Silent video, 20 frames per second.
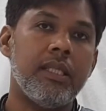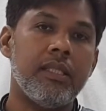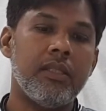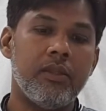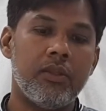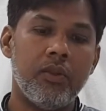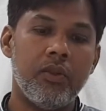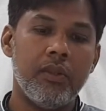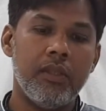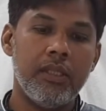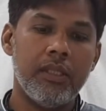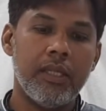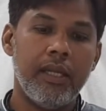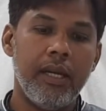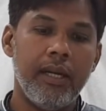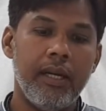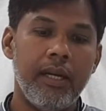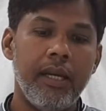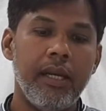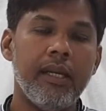So this can
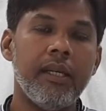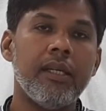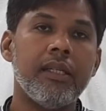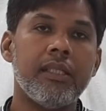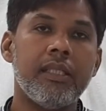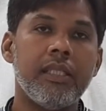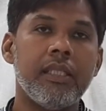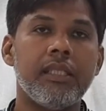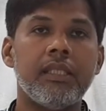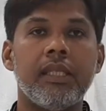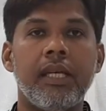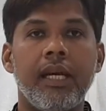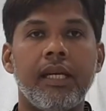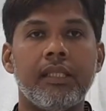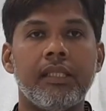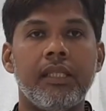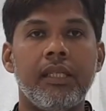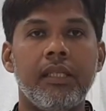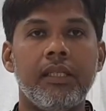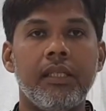take in 6
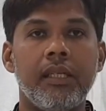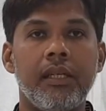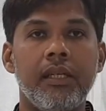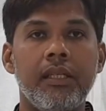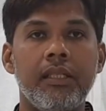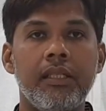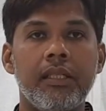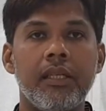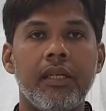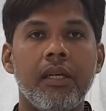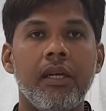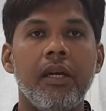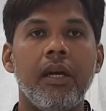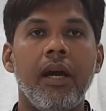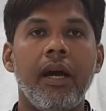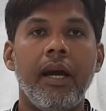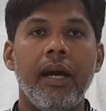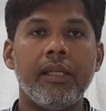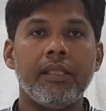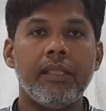accessories,
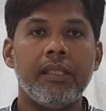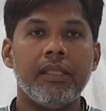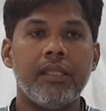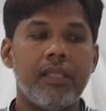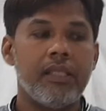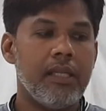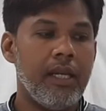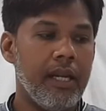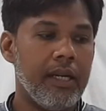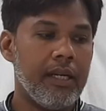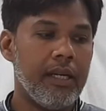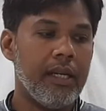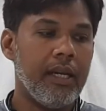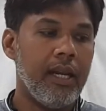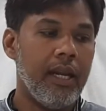electrical